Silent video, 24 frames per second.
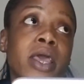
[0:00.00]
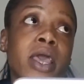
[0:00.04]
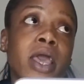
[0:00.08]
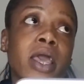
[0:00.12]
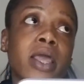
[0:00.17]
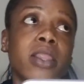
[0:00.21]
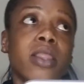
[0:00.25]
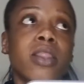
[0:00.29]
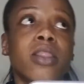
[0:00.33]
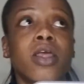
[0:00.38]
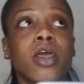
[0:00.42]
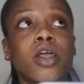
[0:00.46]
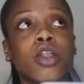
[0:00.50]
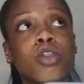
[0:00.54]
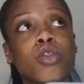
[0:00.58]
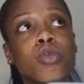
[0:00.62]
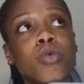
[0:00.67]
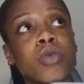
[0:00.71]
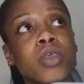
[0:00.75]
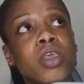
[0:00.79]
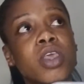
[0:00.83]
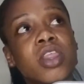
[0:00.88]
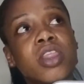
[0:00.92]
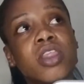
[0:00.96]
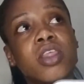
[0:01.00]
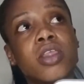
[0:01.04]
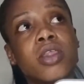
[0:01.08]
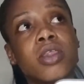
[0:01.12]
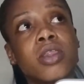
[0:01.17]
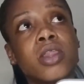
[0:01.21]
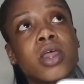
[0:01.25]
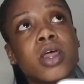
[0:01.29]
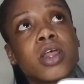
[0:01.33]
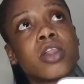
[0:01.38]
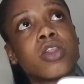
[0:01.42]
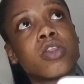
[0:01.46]
And then there are two key
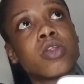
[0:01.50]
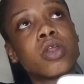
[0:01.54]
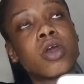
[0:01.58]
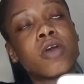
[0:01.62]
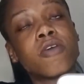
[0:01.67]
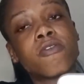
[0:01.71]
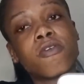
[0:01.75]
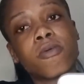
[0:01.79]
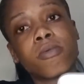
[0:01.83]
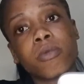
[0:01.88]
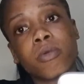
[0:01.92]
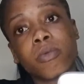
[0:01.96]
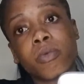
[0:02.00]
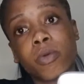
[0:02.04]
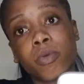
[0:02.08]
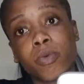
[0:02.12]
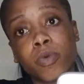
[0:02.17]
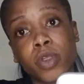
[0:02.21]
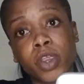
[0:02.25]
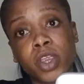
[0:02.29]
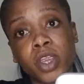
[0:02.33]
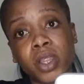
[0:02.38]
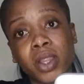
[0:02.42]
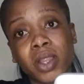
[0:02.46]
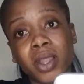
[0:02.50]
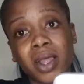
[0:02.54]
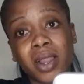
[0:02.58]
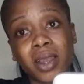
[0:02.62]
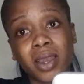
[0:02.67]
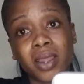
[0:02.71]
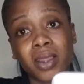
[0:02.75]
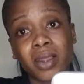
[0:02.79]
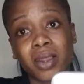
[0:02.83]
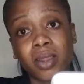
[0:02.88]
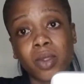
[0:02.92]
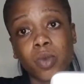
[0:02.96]
things that stood out from the preparation that
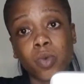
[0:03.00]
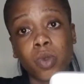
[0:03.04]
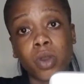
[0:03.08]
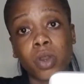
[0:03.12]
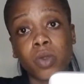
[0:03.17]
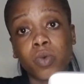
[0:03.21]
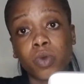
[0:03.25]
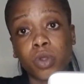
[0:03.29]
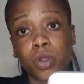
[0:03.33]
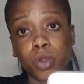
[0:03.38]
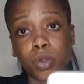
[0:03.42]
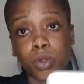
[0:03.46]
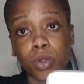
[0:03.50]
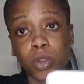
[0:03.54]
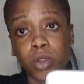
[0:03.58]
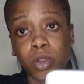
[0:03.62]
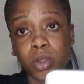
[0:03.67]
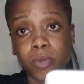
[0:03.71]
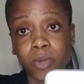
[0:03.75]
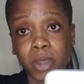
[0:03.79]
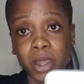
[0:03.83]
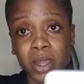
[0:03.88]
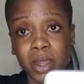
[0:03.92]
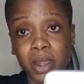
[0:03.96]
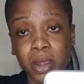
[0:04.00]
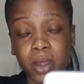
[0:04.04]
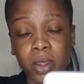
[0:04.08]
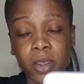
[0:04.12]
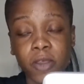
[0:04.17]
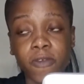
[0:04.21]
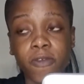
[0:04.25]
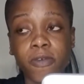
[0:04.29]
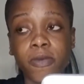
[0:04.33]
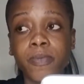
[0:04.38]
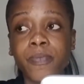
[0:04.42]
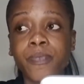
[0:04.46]
Alex did when he was going to meet
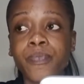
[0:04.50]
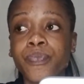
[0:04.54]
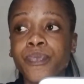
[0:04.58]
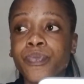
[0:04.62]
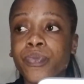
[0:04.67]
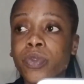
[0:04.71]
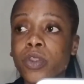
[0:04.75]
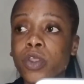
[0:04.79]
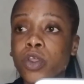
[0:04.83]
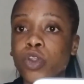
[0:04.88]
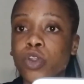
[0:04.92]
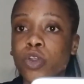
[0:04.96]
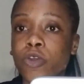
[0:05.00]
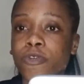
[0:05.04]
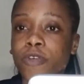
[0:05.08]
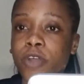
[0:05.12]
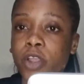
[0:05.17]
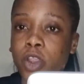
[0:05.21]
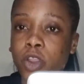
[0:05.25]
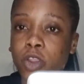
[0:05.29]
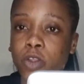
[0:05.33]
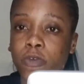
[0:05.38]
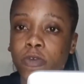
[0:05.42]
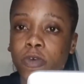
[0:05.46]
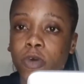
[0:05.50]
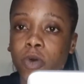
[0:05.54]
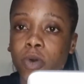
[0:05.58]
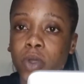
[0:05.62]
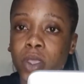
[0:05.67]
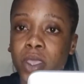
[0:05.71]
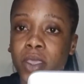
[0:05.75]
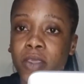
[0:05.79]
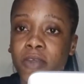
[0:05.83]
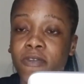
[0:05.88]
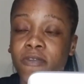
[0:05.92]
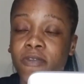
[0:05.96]
Steve. So first of
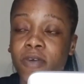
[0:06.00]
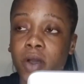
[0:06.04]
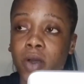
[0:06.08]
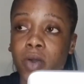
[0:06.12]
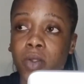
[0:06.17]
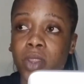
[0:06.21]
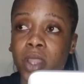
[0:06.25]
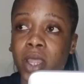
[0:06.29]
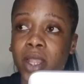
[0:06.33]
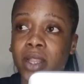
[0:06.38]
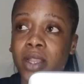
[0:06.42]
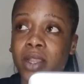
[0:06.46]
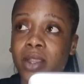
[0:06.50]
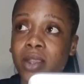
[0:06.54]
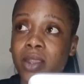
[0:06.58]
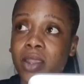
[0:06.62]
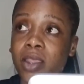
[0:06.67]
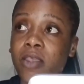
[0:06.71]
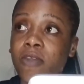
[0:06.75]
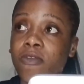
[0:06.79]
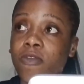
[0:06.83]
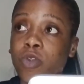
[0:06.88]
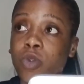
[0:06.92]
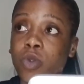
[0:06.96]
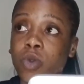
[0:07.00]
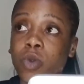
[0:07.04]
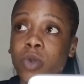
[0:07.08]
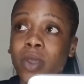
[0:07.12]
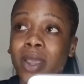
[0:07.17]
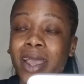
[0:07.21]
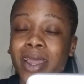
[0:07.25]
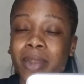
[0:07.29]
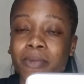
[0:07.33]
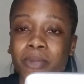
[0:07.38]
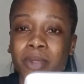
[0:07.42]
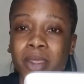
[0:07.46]
all, he found that Steve too
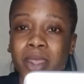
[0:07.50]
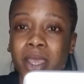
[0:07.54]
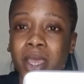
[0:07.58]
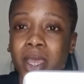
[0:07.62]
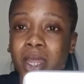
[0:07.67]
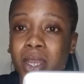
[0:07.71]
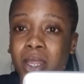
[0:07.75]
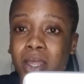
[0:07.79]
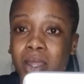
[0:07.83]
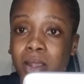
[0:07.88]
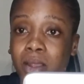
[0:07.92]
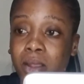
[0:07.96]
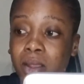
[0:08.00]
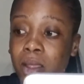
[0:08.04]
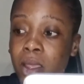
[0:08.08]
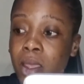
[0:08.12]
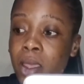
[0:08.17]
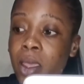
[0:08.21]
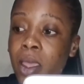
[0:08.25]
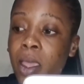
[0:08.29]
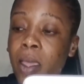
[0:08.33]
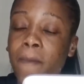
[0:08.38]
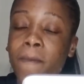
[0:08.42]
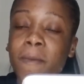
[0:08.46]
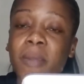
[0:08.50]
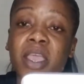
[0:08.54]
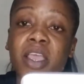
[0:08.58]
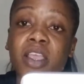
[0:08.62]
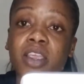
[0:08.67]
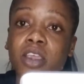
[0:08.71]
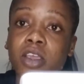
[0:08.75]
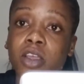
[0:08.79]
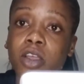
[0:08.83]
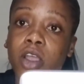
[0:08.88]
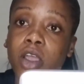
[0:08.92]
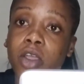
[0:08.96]
had begun his
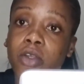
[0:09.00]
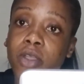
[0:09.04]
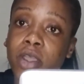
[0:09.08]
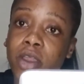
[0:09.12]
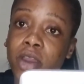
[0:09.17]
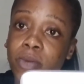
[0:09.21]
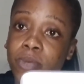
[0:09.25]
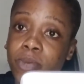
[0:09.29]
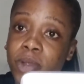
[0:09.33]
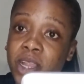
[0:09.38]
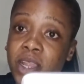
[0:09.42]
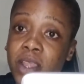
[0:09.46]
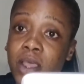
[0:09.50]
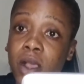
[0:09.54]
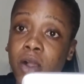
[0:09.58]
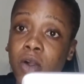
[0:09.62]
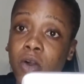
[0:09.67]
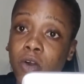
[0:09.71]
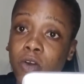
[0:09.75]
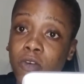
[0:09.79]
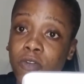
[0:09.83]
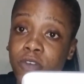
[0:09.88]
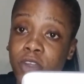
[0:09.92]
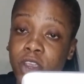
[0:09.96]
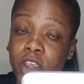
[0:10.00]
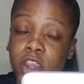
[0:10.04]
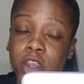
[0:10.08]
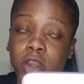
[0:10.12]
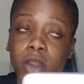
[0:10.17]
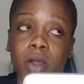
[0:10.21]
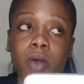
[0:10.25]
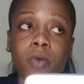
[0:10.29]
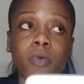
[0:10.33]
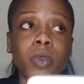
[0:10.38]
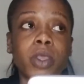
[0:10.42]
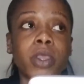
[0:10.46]
major career in a pretty
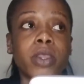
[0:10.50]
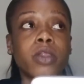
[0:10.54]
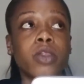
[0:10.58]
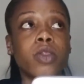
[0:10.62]
unconventional way.